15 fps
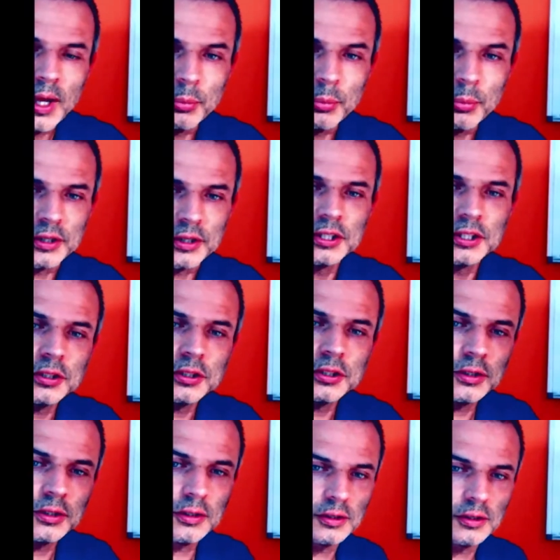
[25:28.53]
a
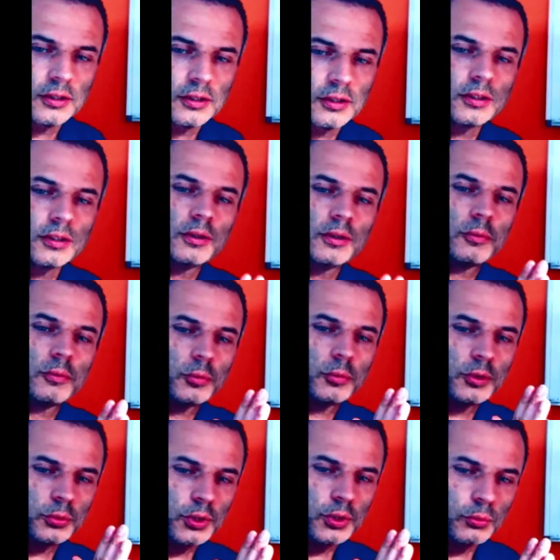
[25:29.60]
partition
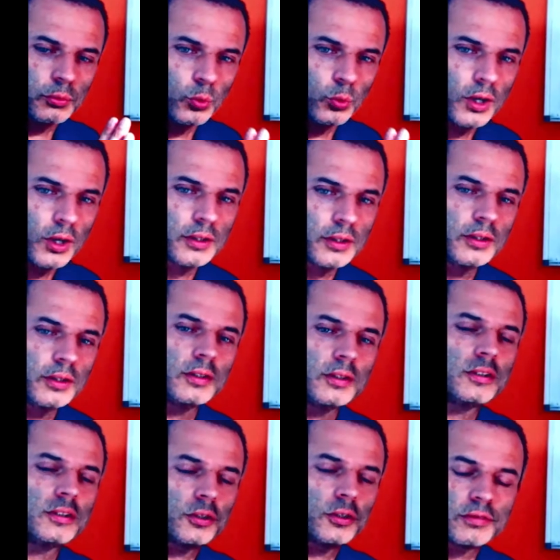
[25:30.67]
between one
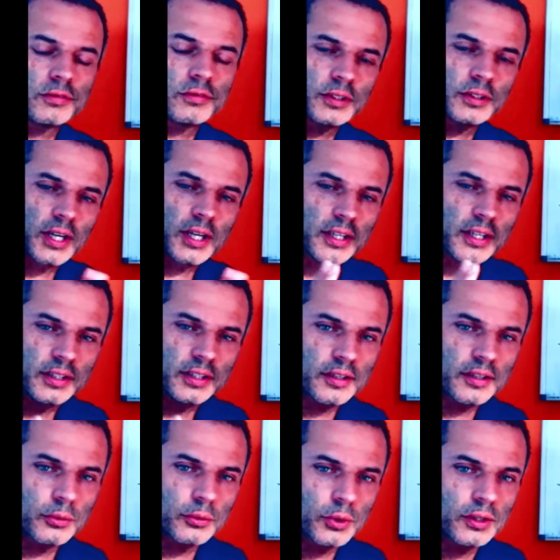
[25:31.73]
solvent and
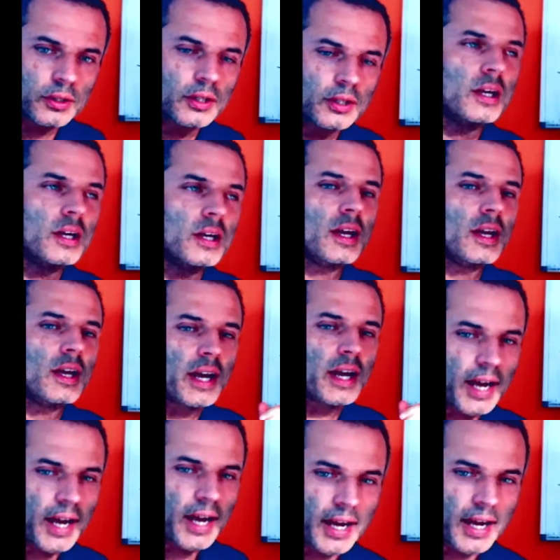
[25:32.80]
another one
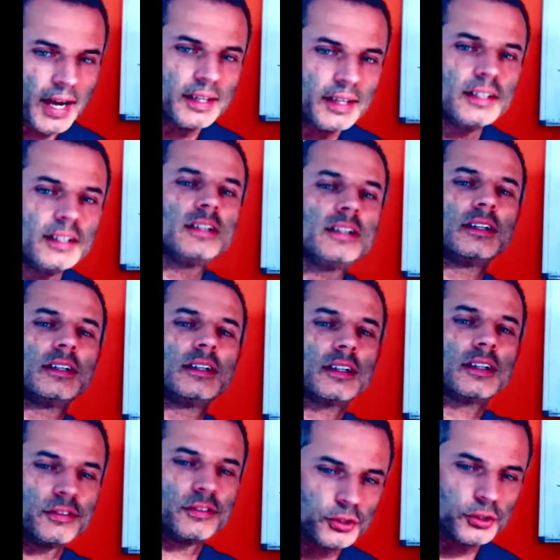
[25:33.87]
and
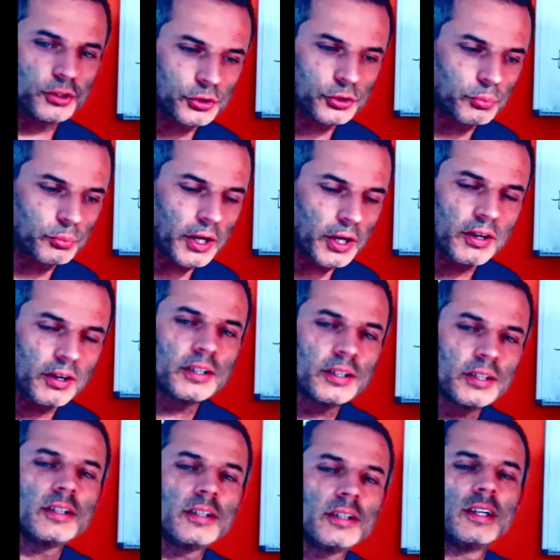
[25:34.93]
a diffusion
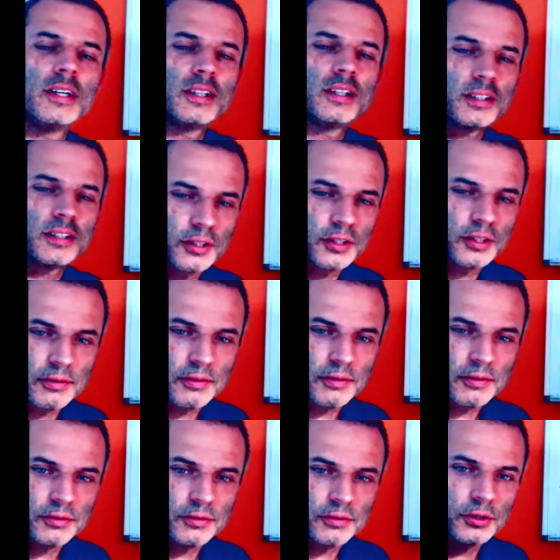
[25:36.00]
barrier. So they
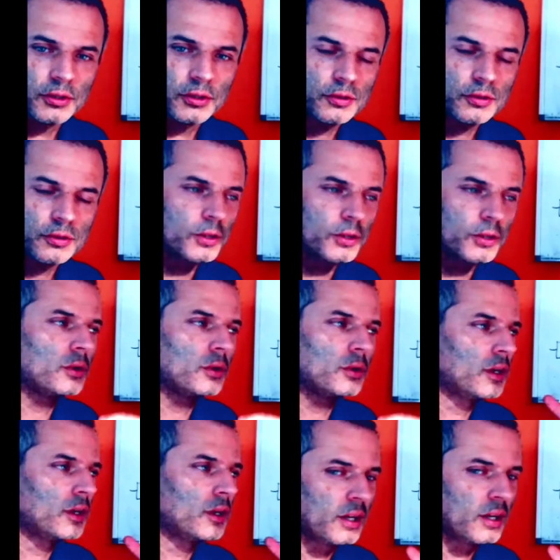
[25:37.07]
have to diffuse through
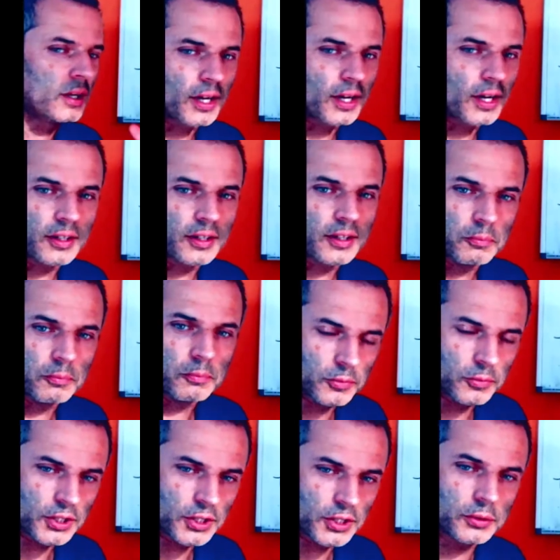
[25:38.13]
and the
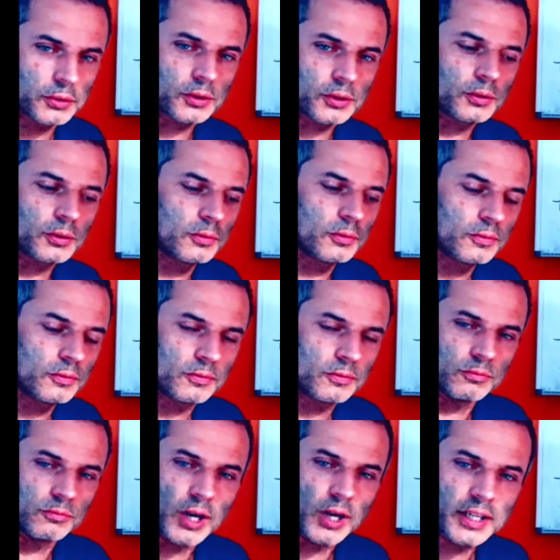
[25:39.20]
total
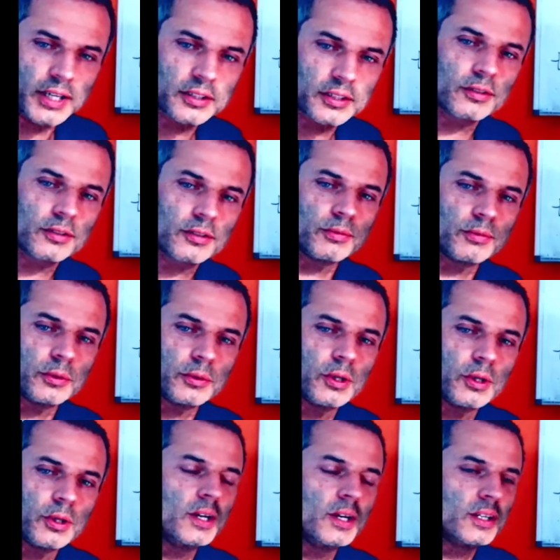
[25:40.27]
rate
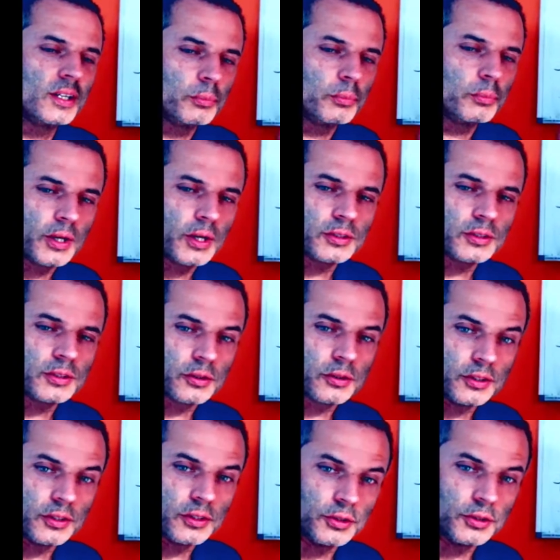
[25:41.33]
through depends
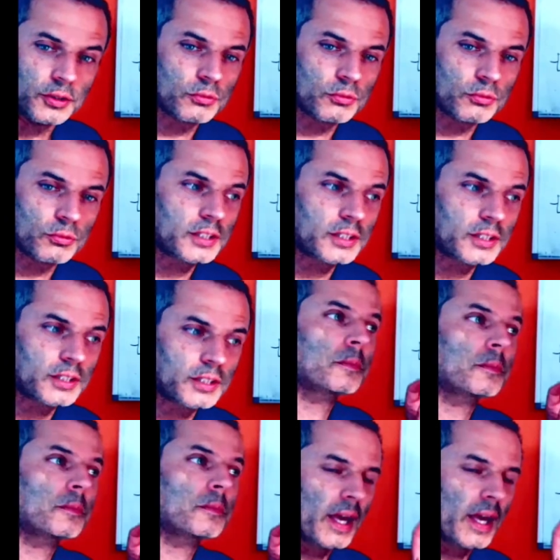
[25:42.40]
on the diffusion rate